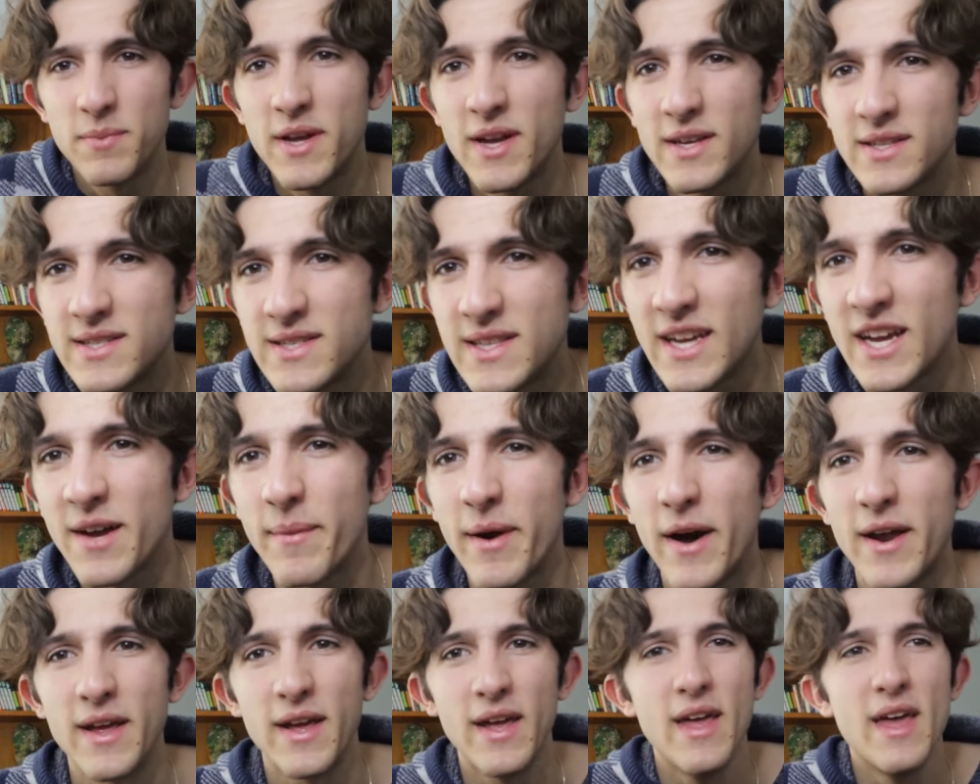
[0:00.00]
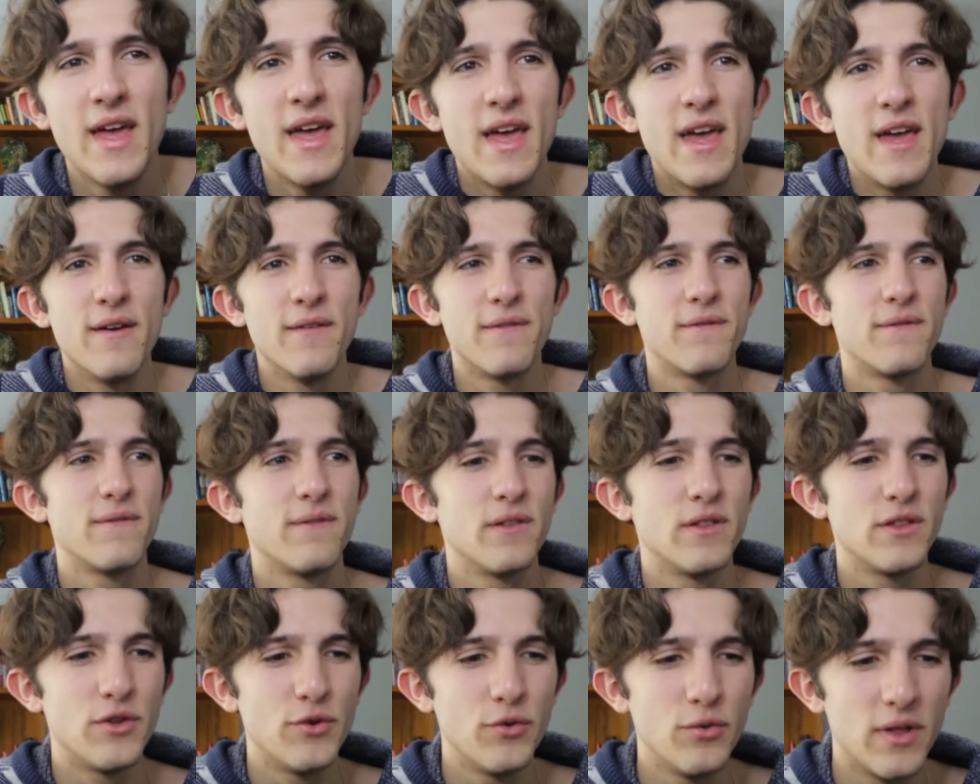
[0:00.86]
Because think about it, if
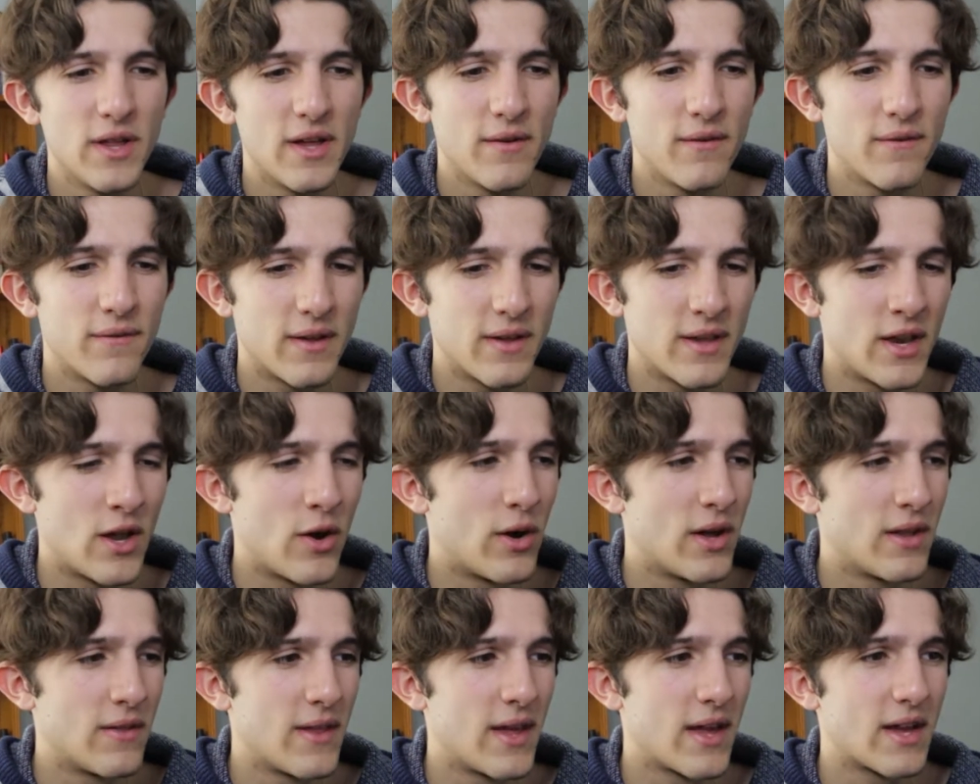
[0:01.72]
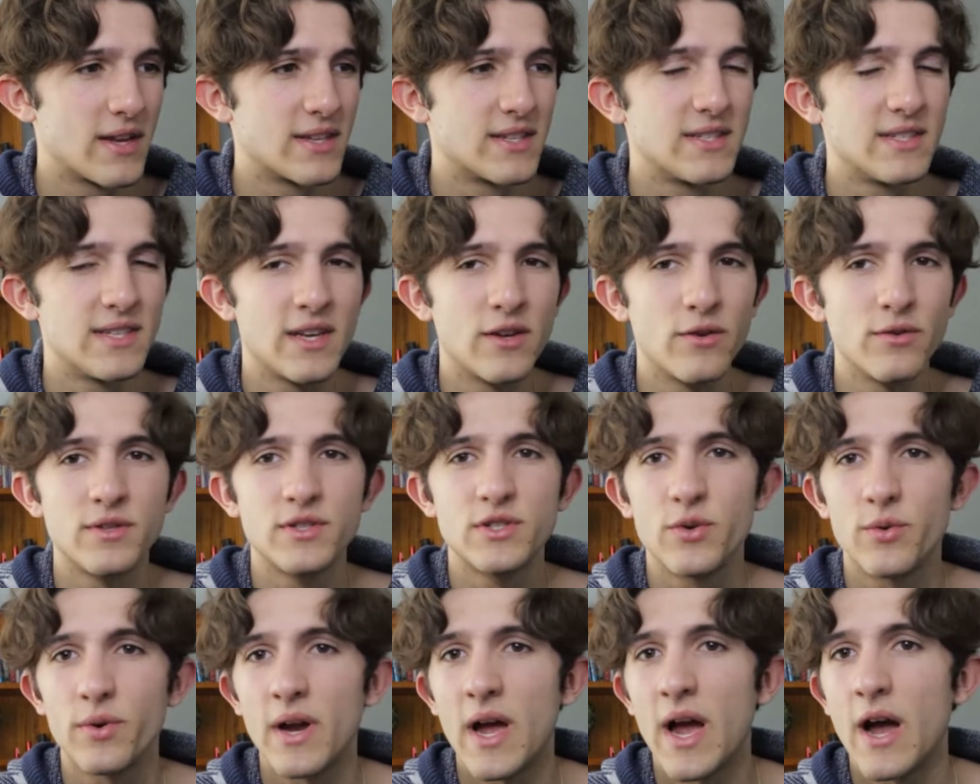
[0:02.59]
you live in like a single
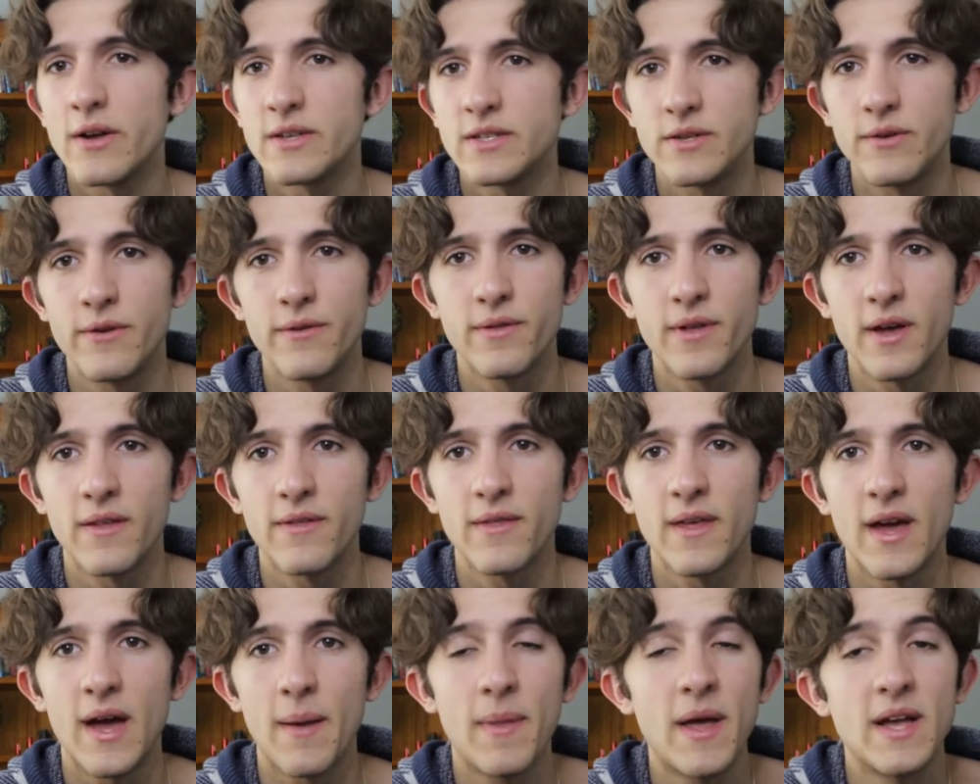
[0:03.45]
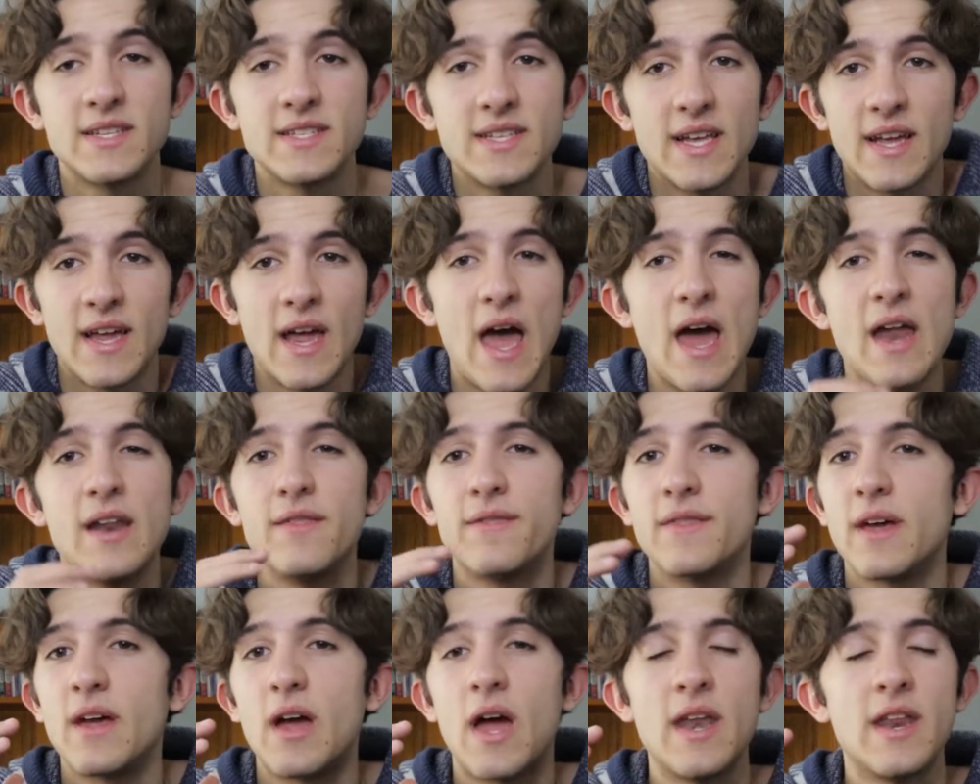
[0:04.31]
story house and everything like that, I'm not saying
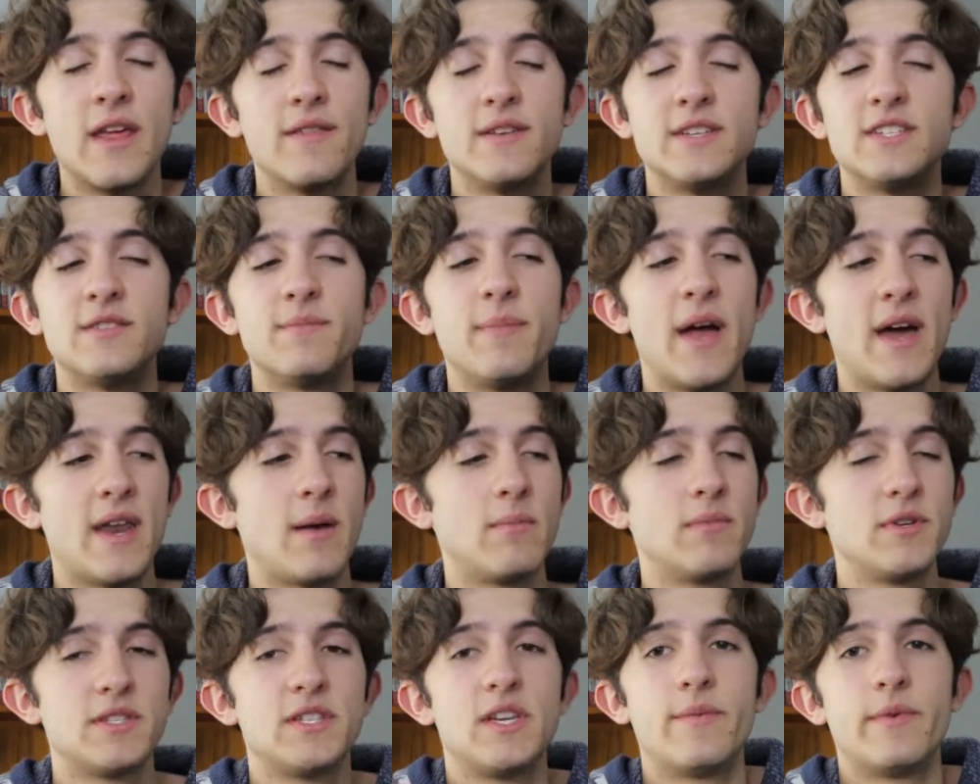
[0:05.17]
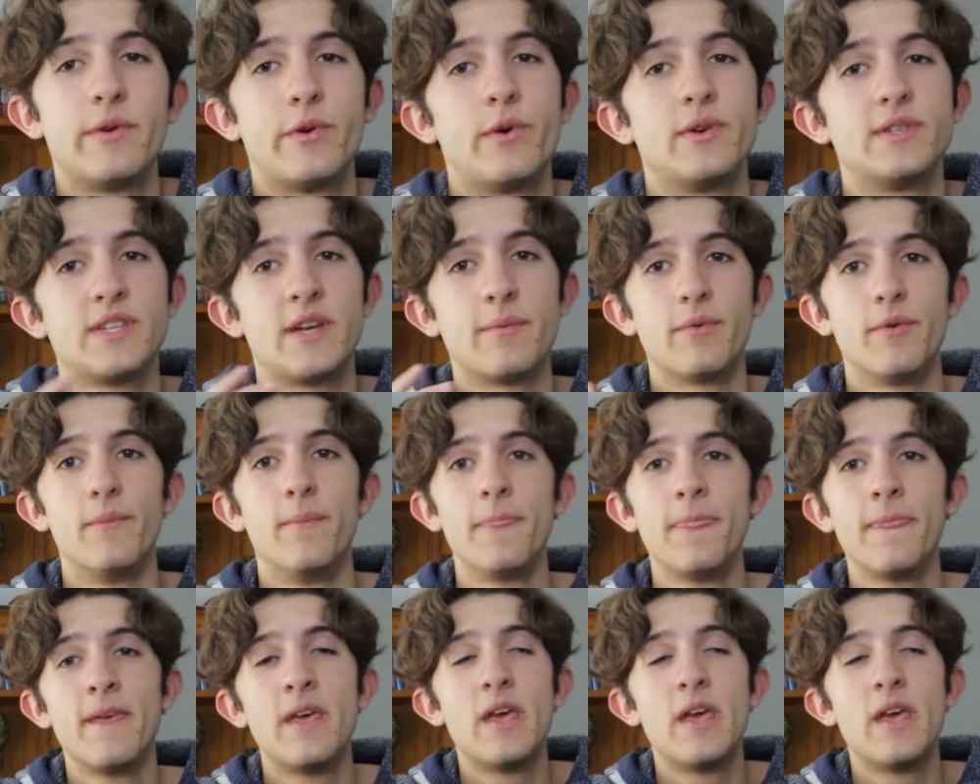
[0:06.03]
any of this is bad, I'm just giving you an example.